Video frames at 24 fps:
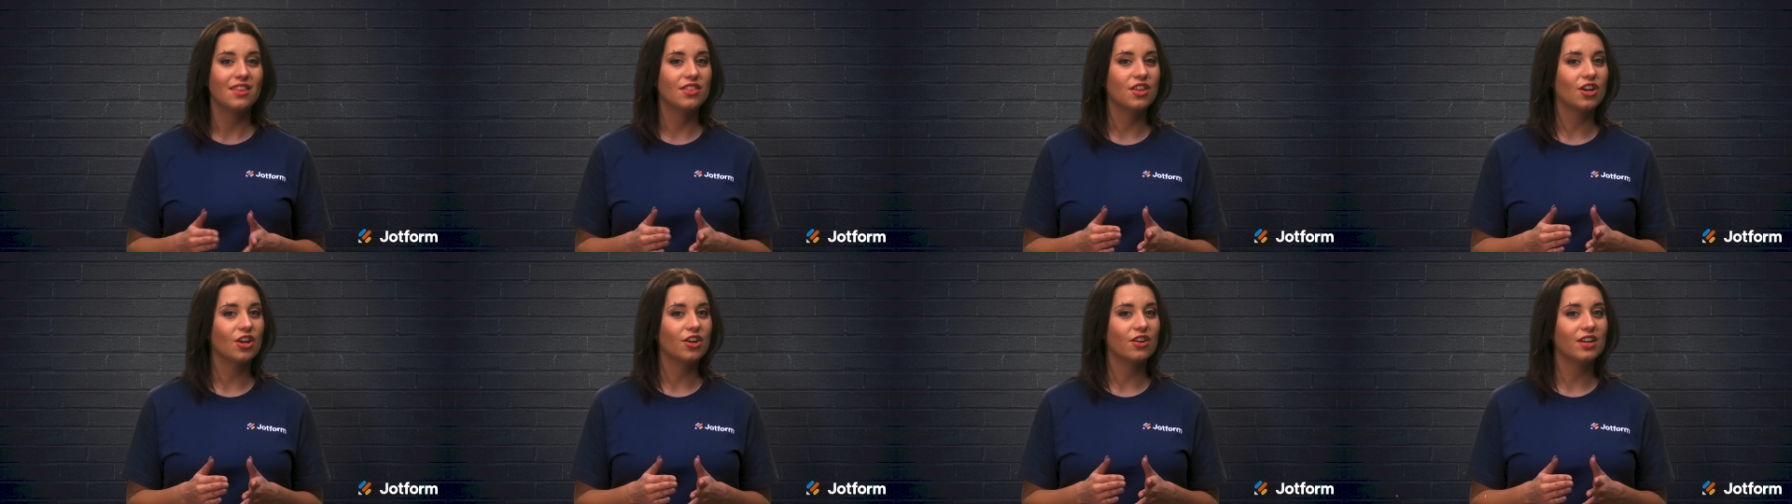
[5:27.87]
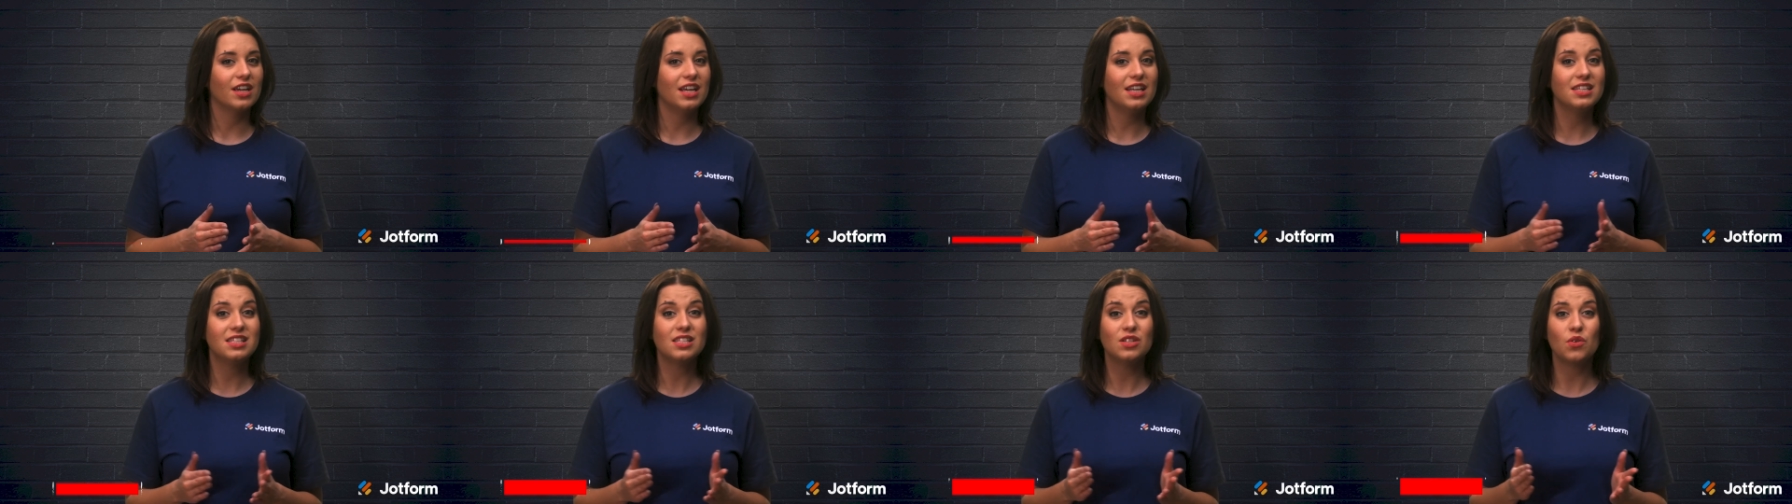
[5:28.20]

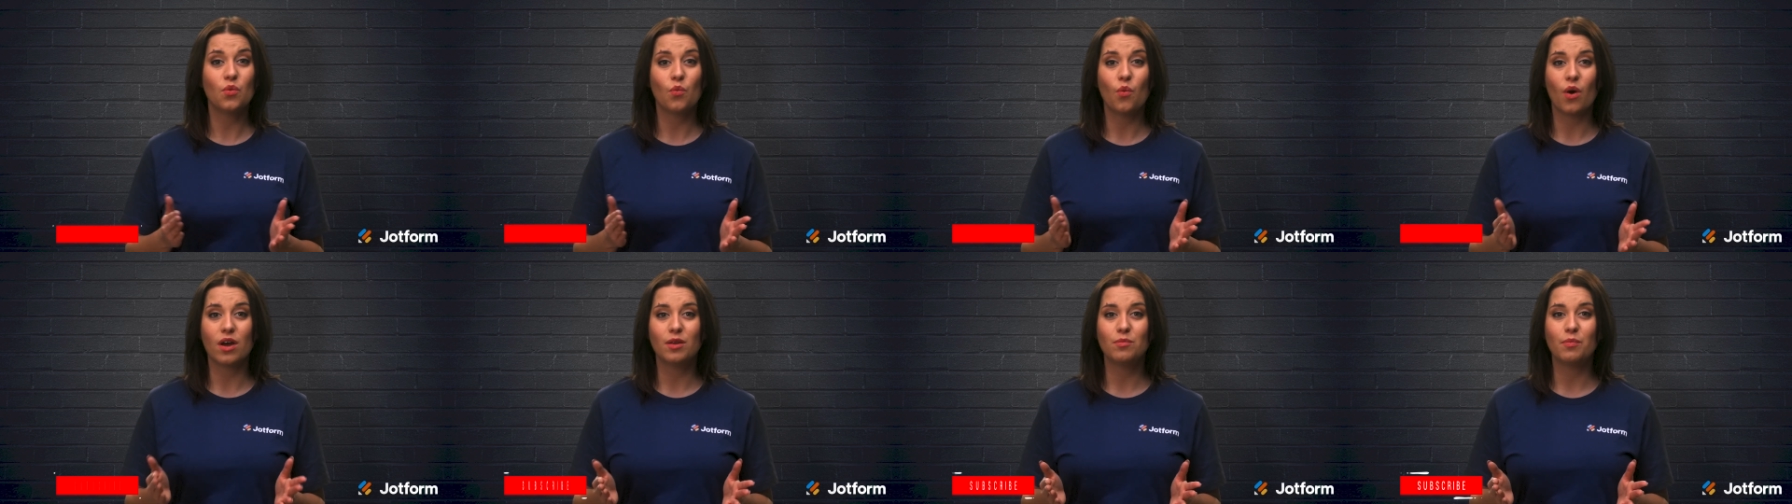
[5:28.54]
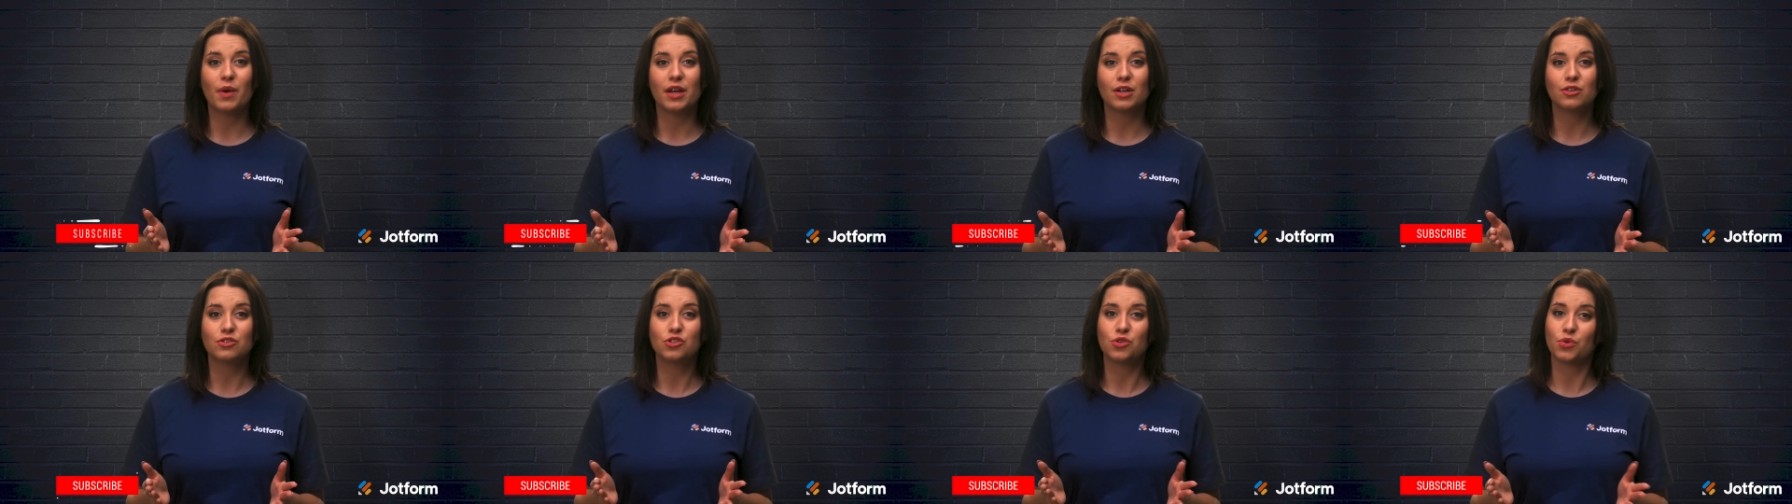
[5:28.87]
There isn't one
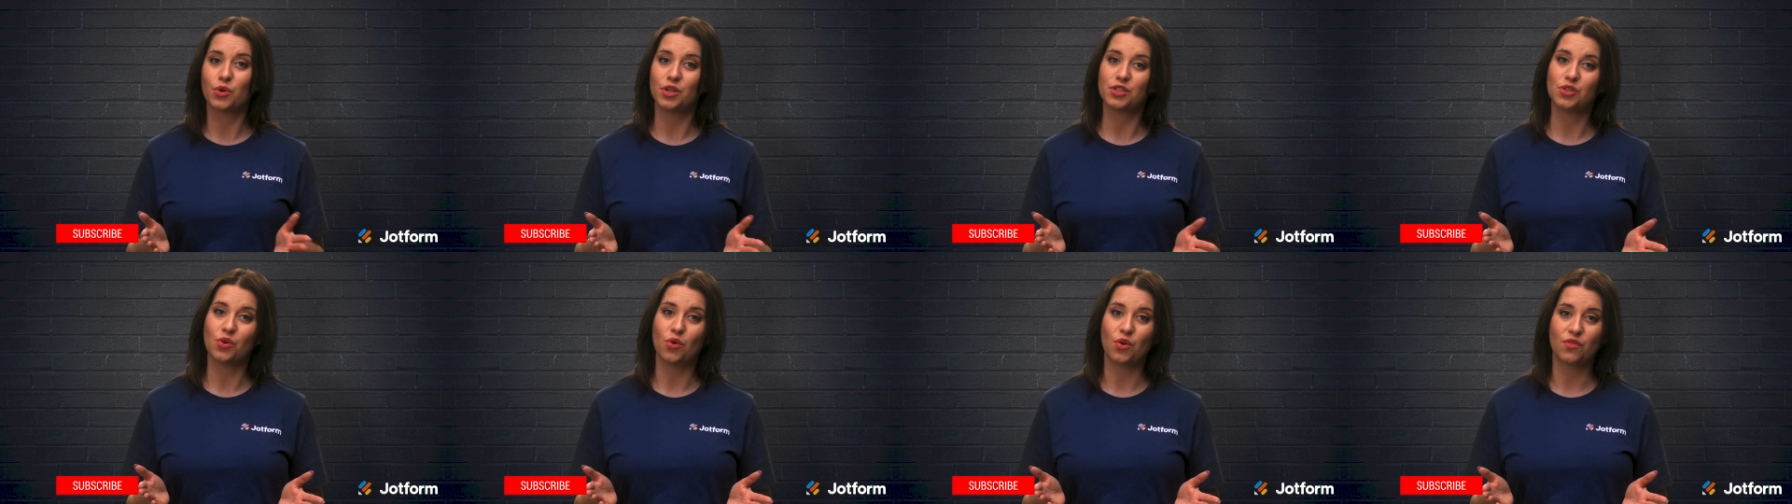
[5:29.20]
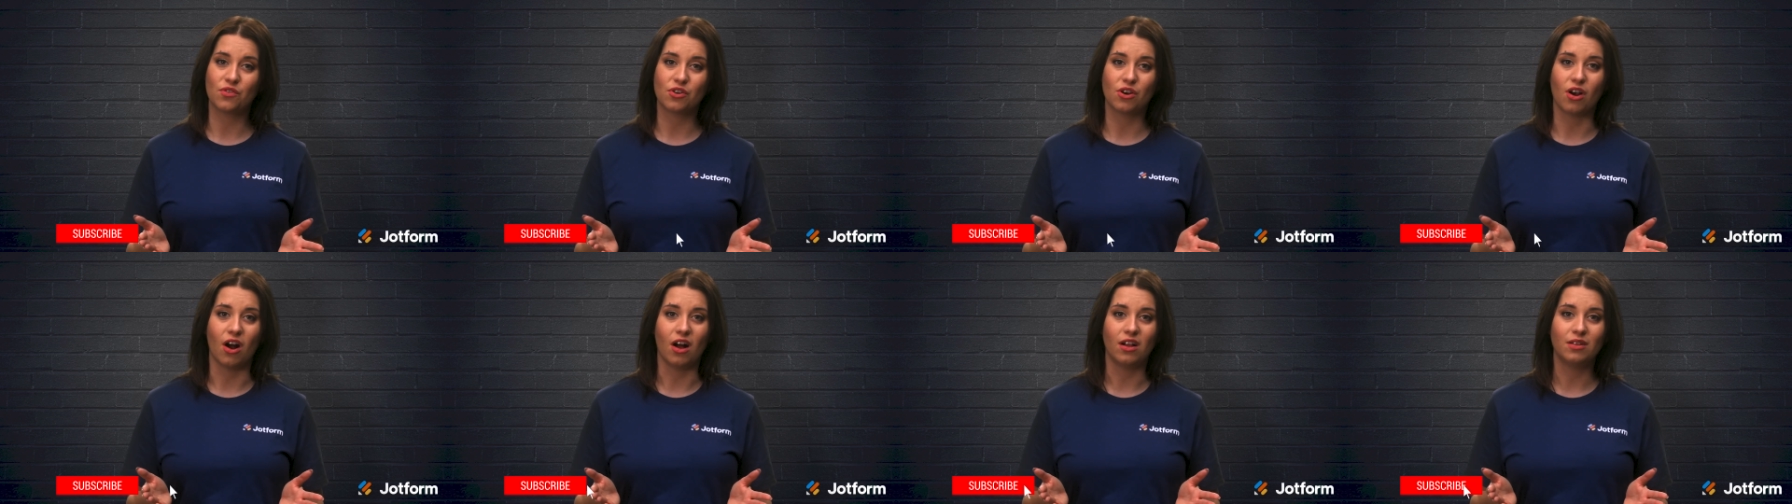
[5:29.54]
better choice
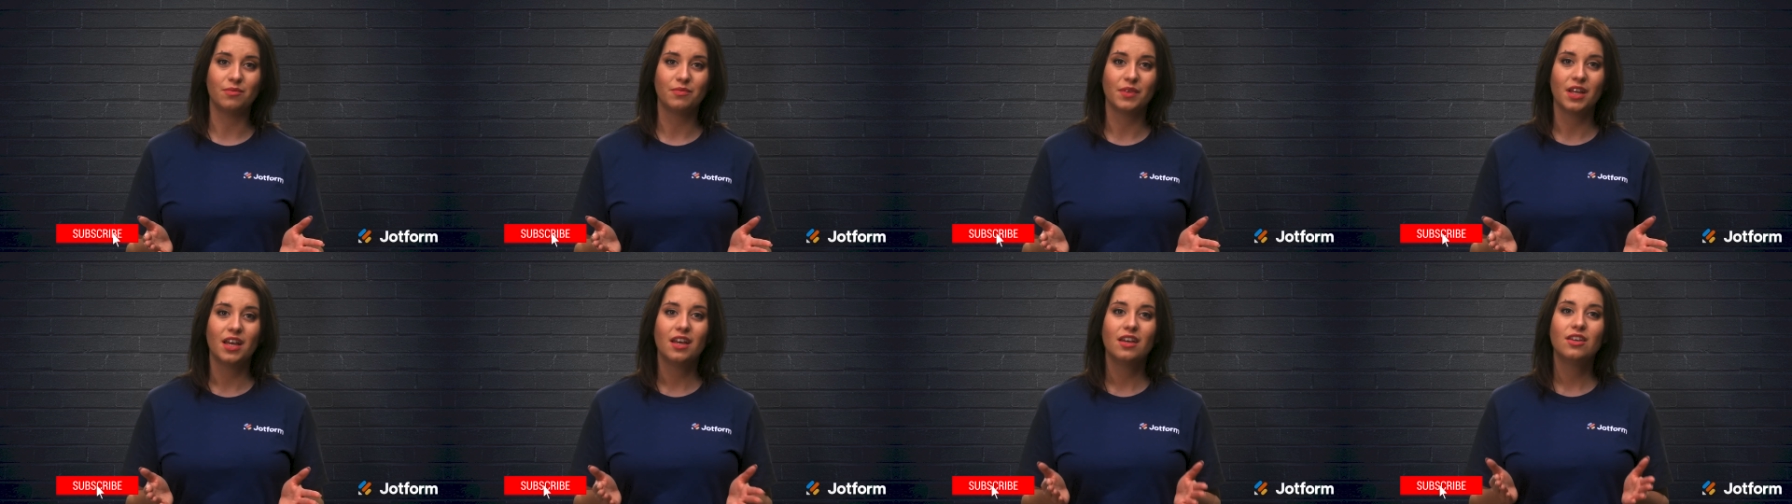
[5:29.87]
overall.